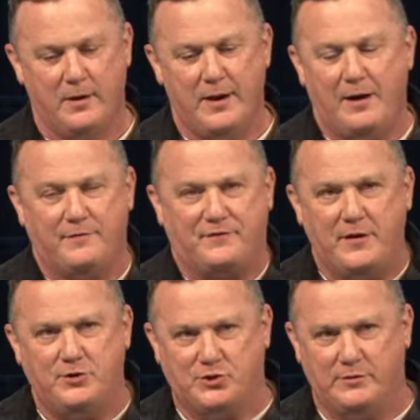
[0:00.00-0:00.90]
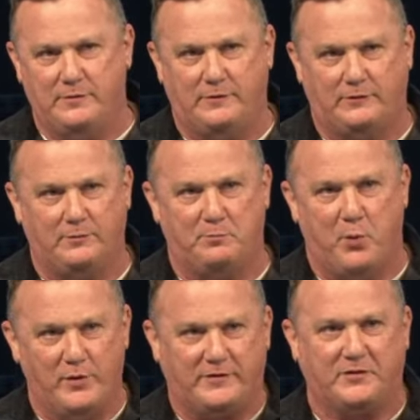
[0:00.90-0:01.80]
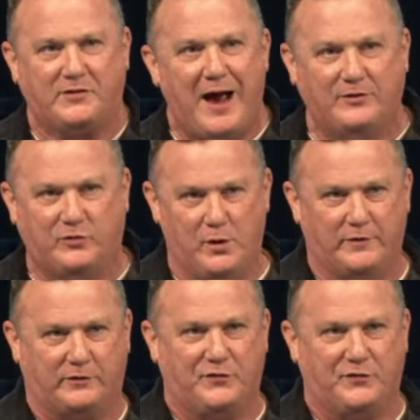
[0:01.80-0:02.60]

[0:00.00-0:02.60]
Now, Ephesians points this out to us.